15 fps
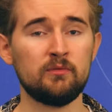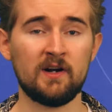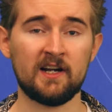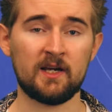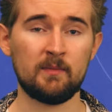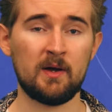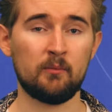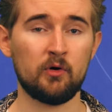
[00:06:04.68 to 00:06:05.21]

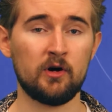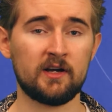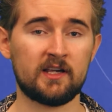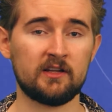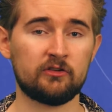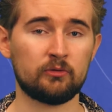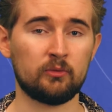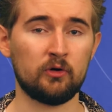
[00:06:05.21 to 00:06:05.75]
recommend
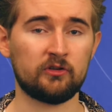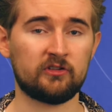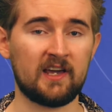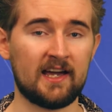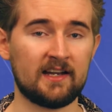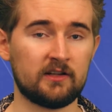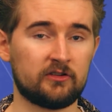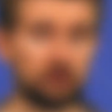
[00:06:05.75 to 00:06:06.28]
working towards
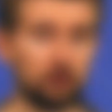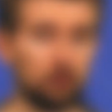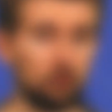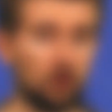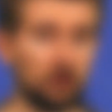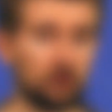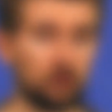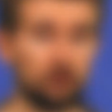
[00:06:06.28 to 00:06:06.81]
getting a
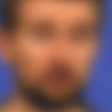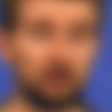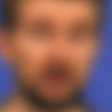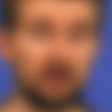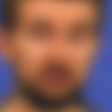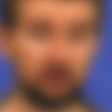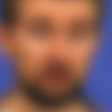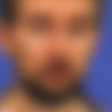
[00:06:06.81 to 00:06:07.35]
2-1 or first in